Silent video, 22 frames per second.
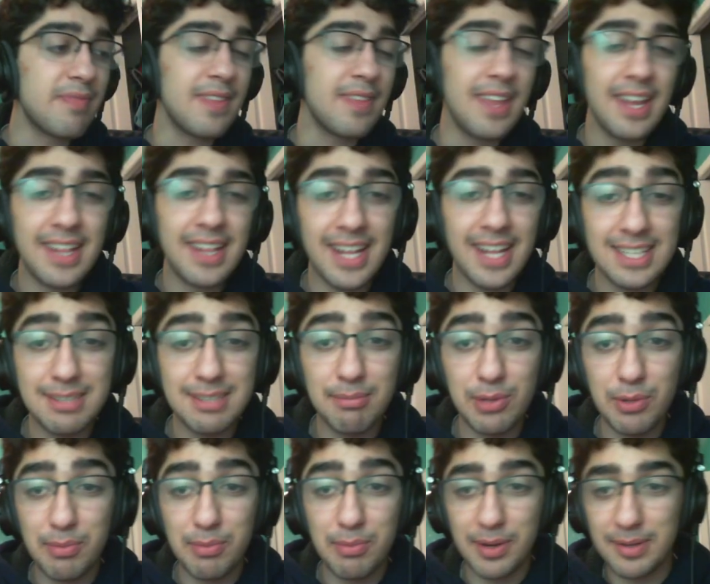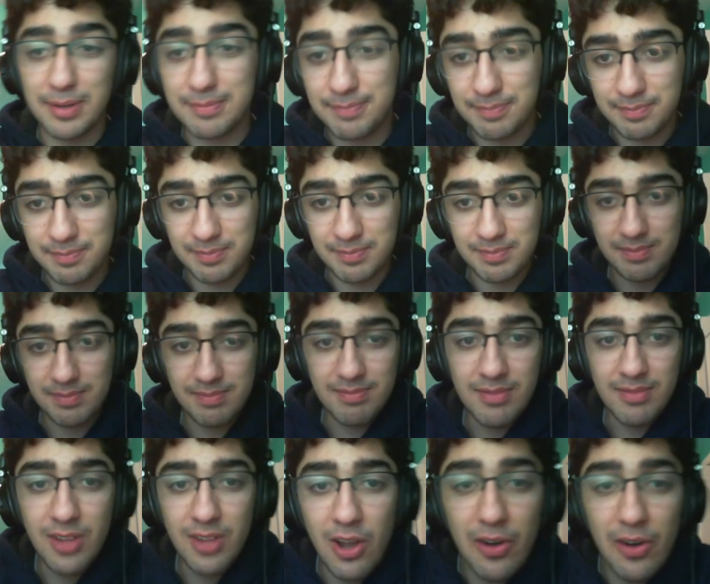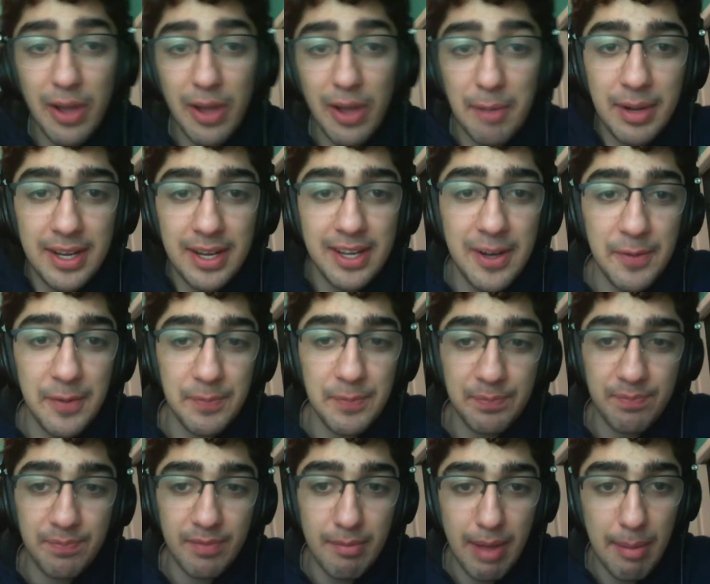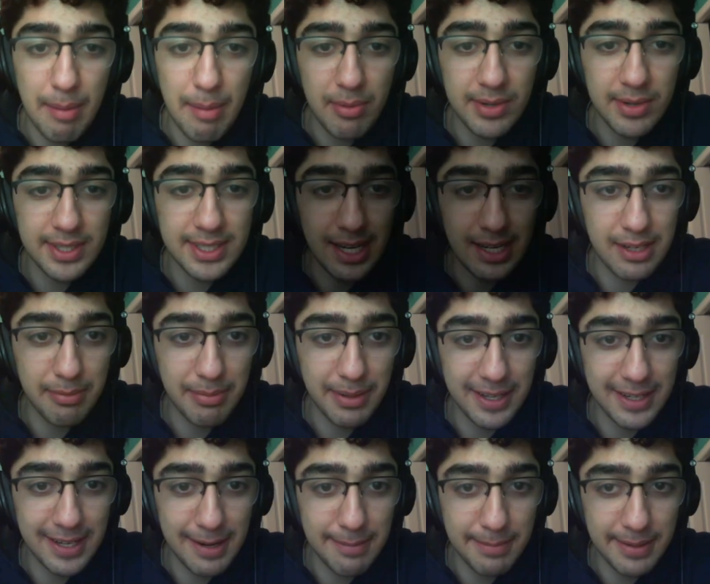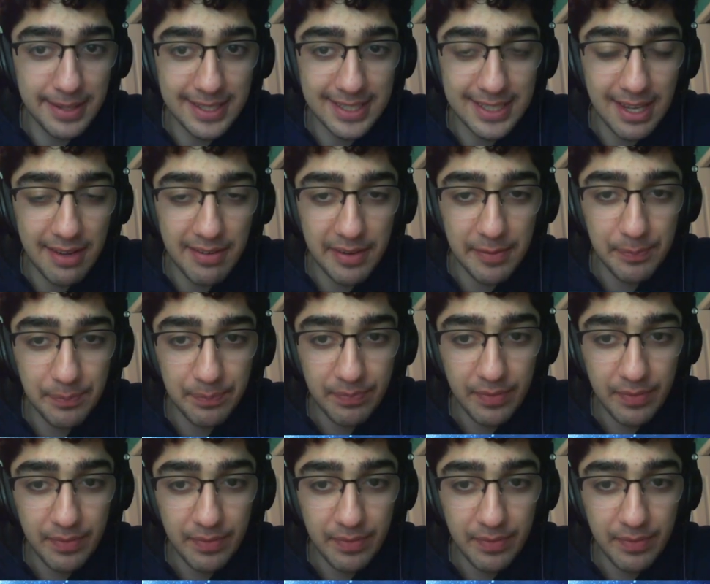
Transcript: That's a blooper. Okay, but here my opponent decided to play knight b7,